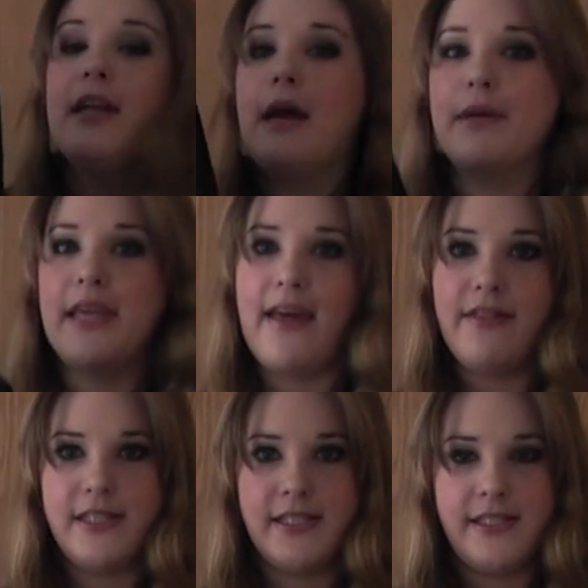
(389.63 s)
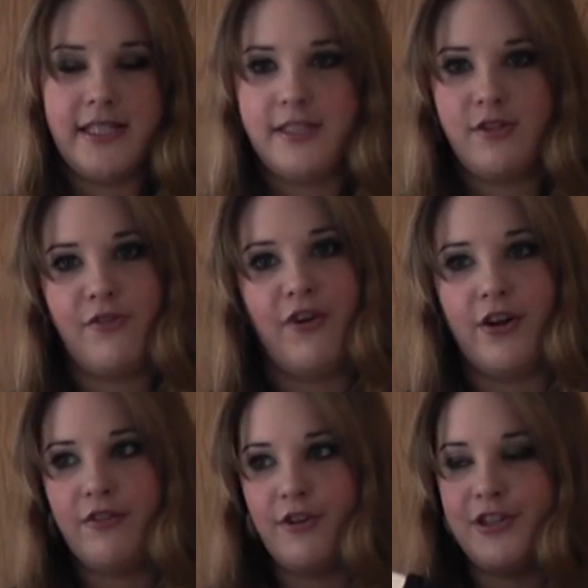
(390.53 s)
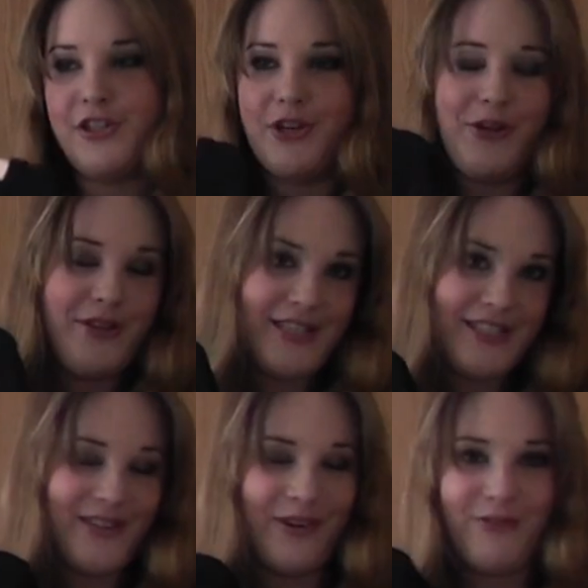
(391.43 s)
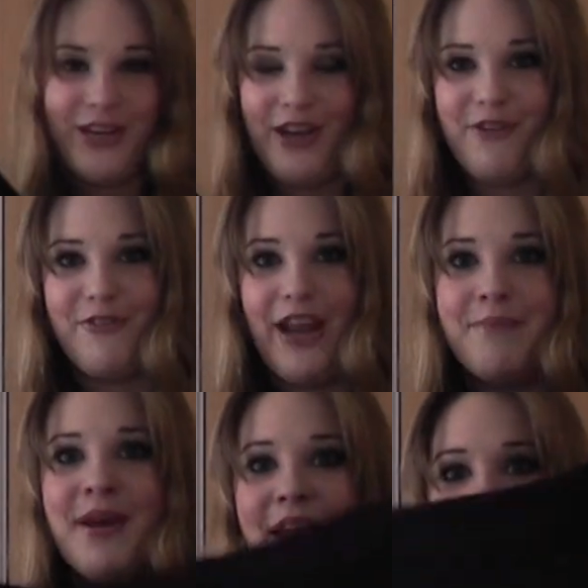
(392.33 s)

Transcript: Now again, this is the fun of trying to show you this on a video frame.